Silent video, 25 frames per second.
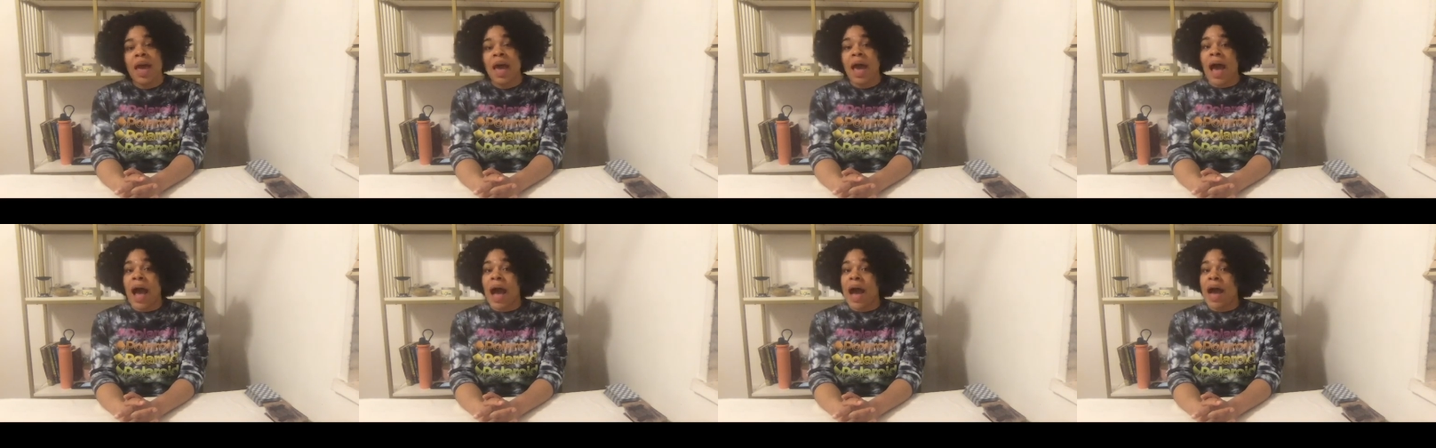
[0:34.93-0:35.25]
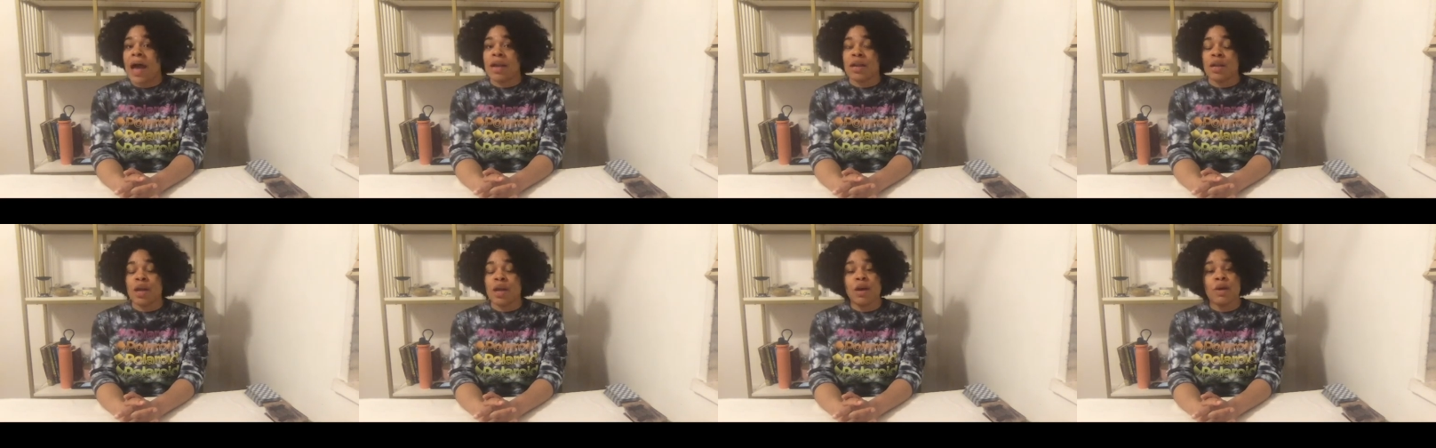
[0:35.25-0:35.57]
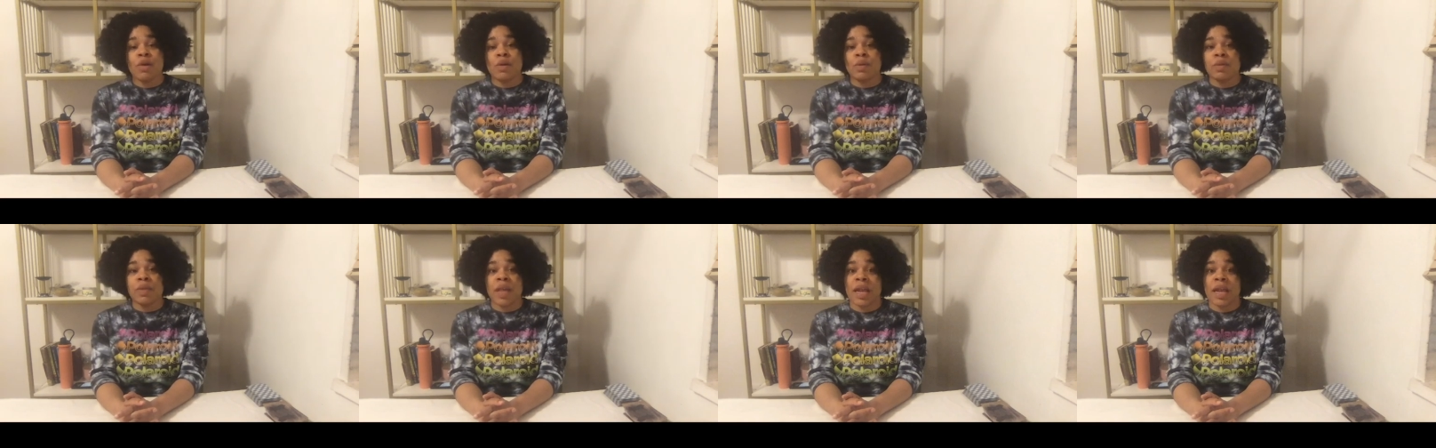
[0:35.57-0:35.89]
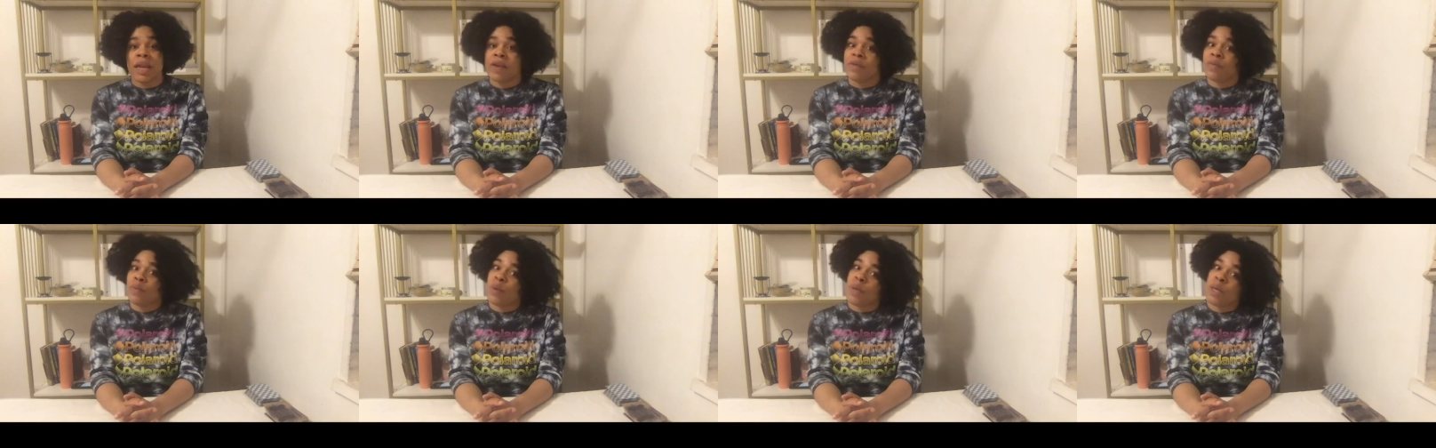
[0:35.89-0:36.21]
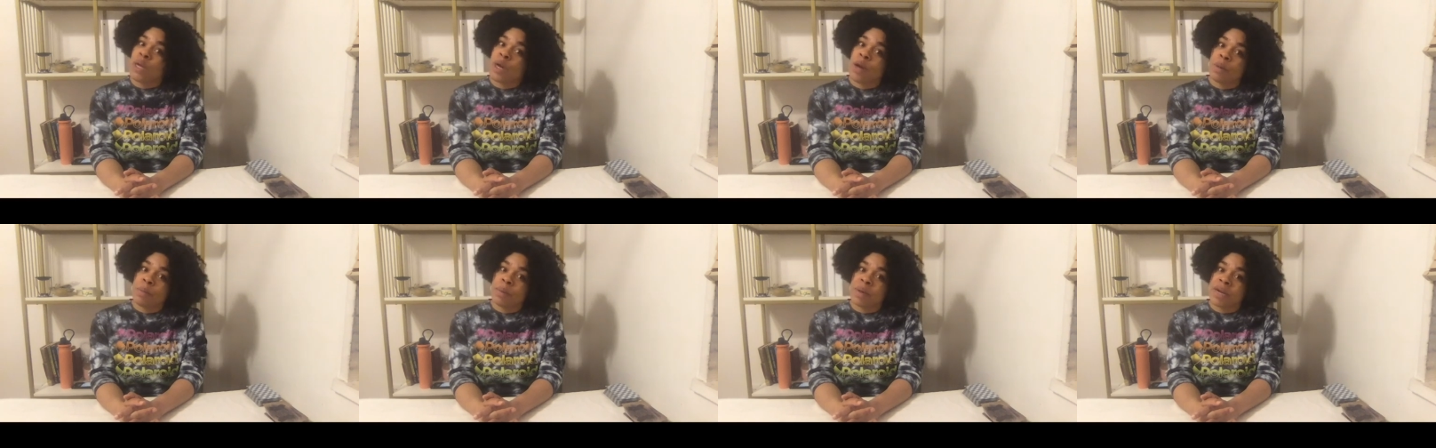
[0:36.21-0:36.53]
I know that if we
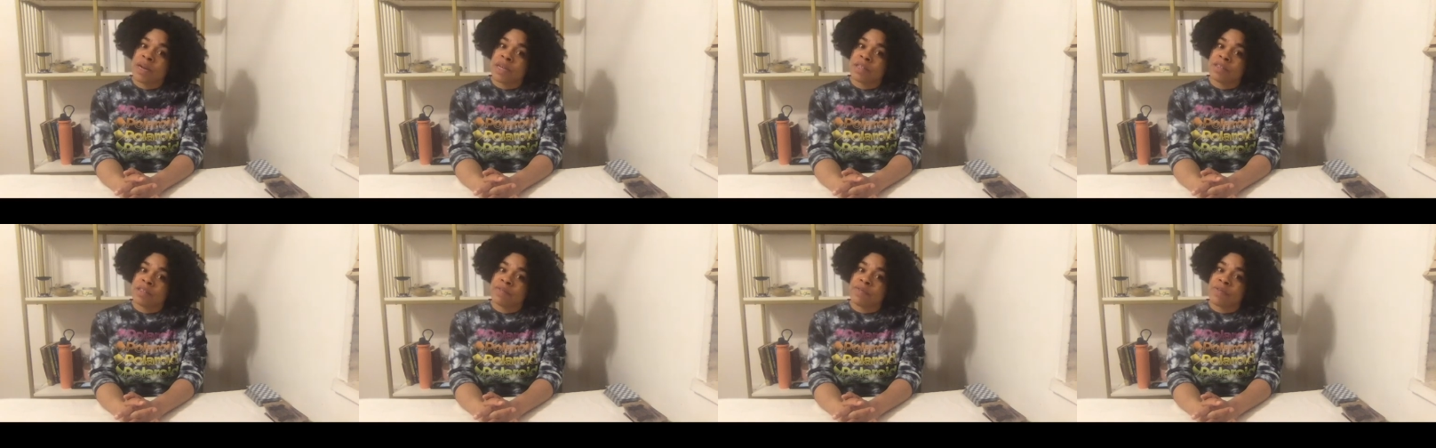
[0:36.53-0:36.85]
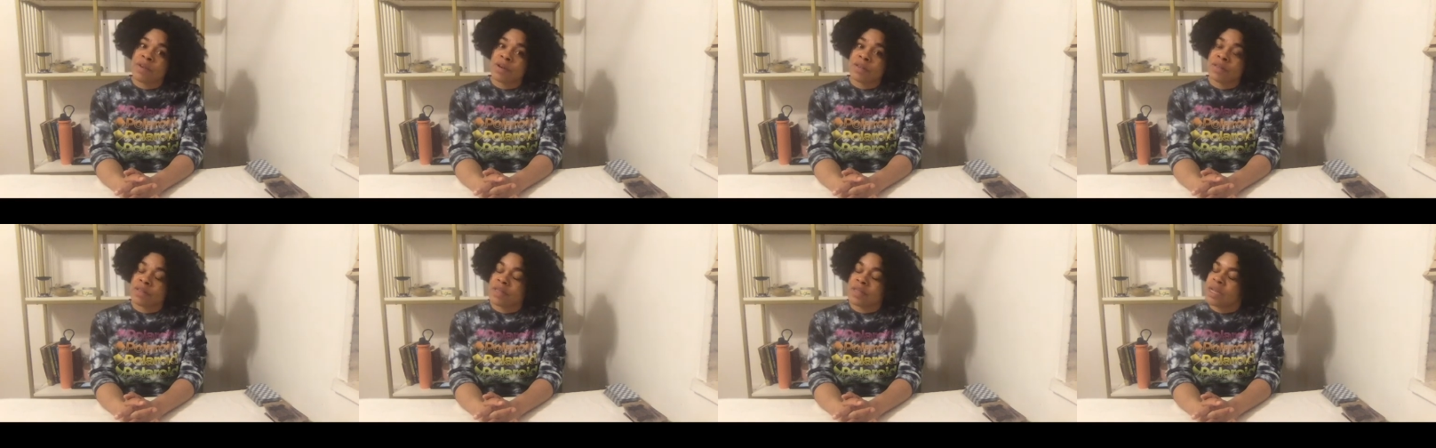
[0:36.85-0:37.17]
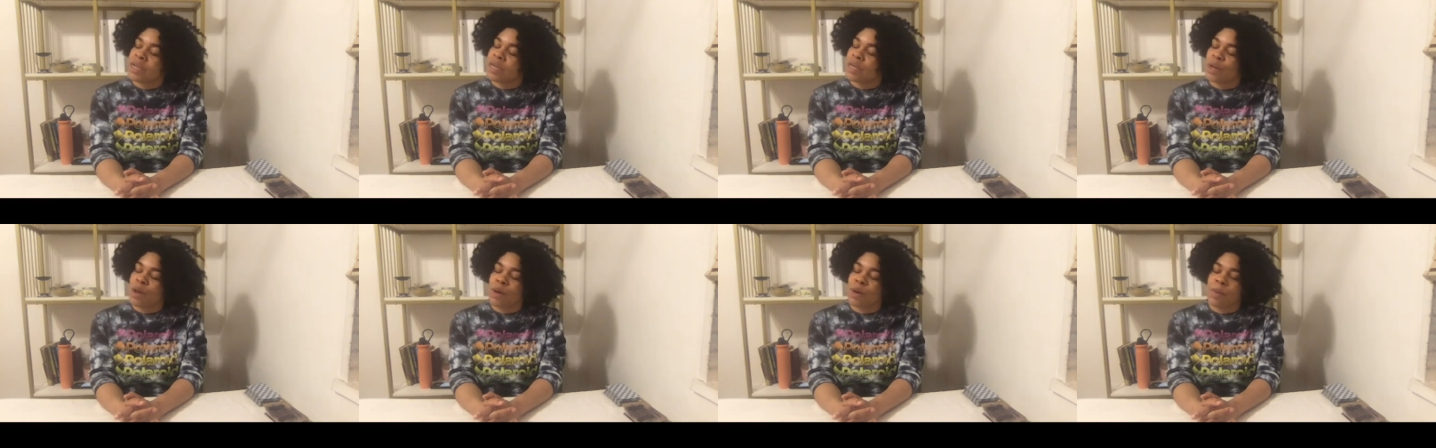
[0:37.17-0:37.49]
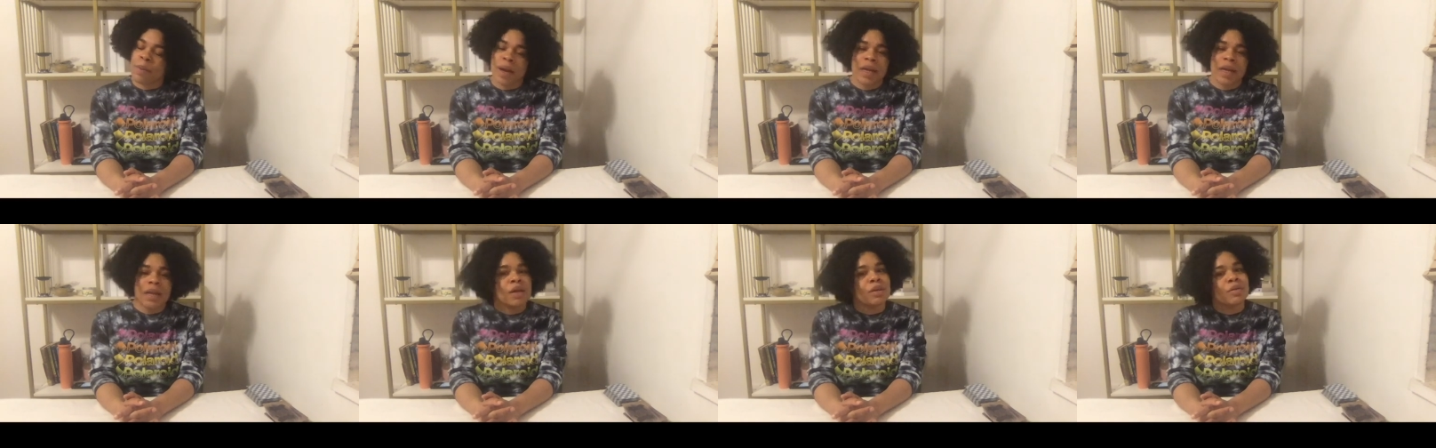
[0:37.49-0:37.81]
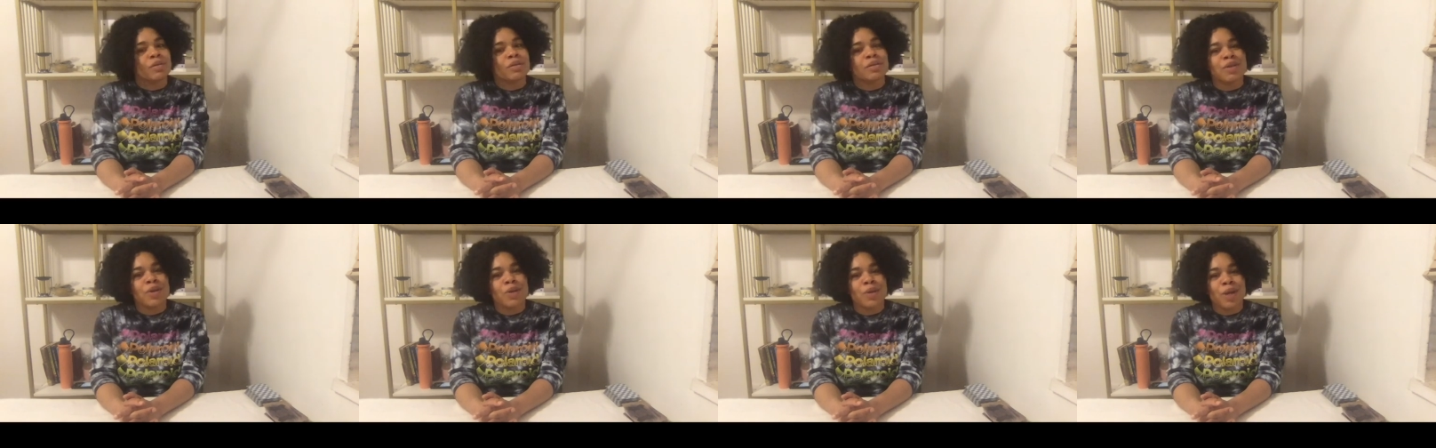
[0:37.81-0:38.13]
don't put us first, then nobody else
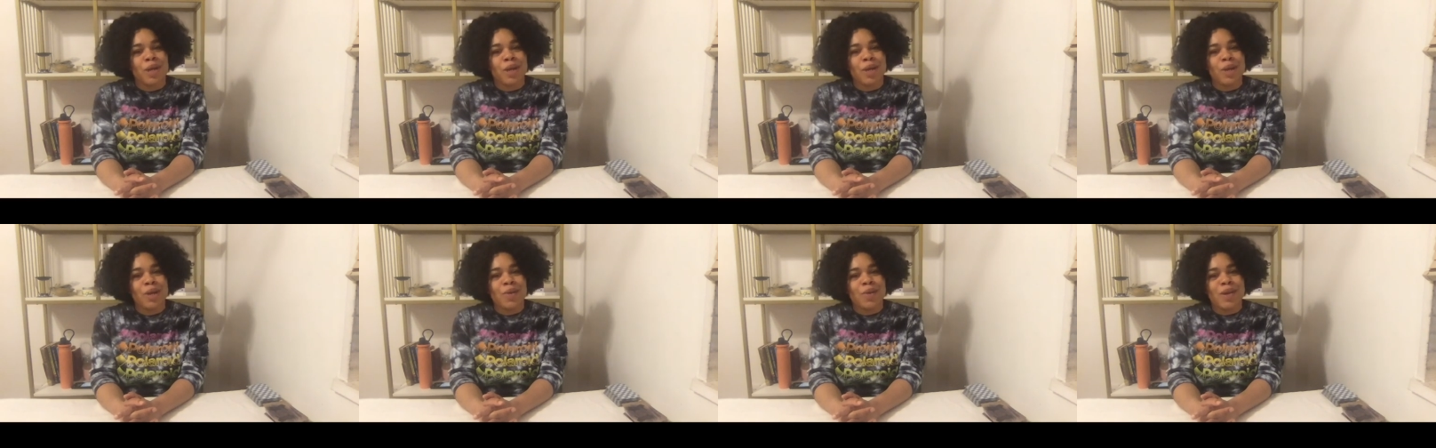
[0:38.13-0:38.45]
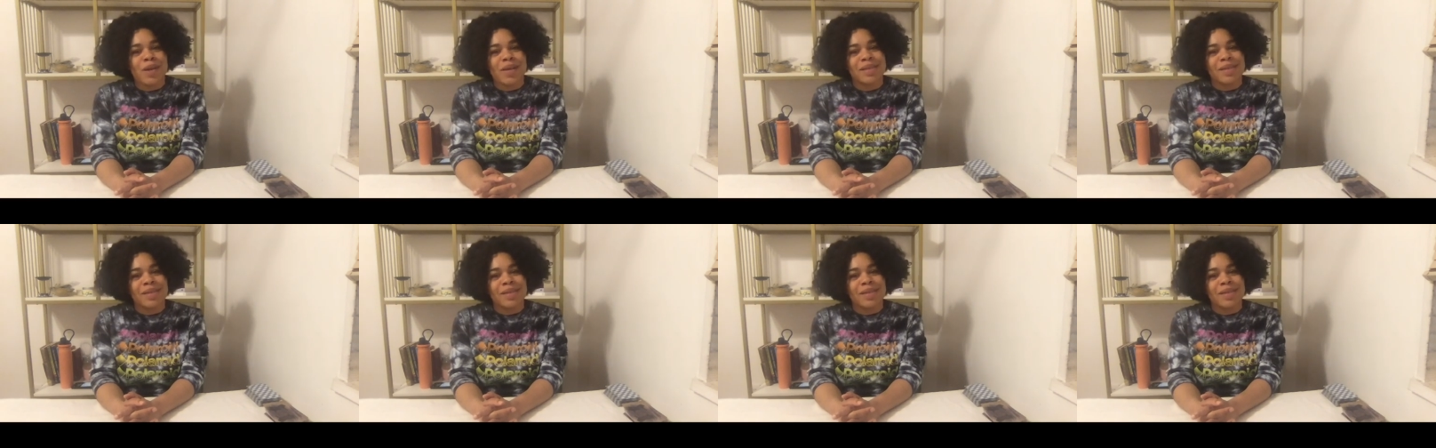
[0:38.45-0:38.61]
is going to do it.